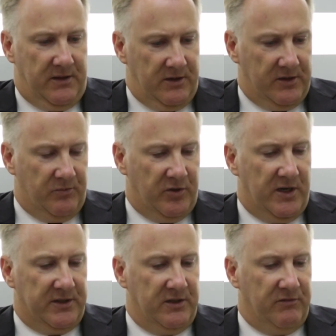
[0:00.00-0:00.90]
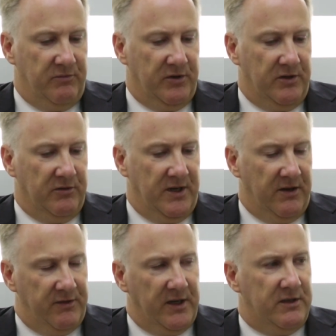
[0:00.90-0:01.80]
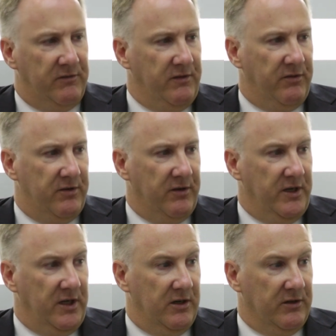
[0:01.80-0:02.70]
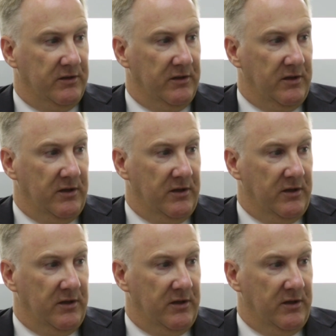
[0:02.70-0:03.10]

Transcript: there's a process we've been doing effectively for 30 years.